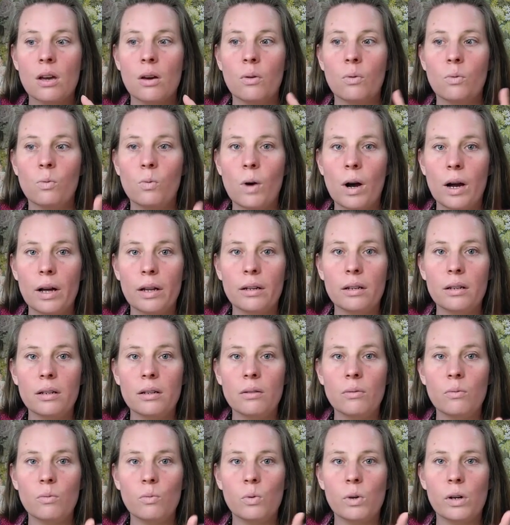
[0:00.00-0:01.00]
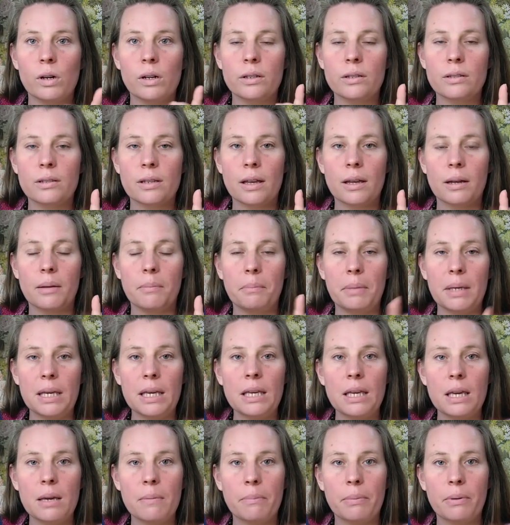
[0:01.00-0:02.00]
One was a
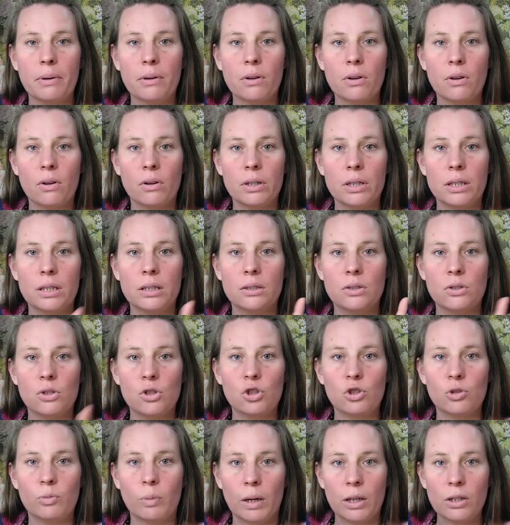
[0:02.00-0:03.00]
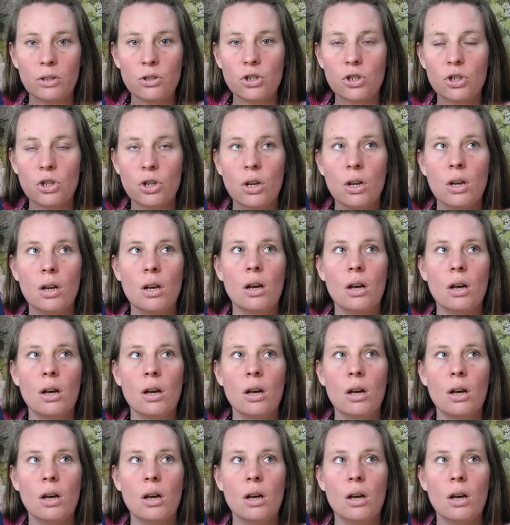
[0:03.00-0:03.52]
Beekeeper Cardigan swatch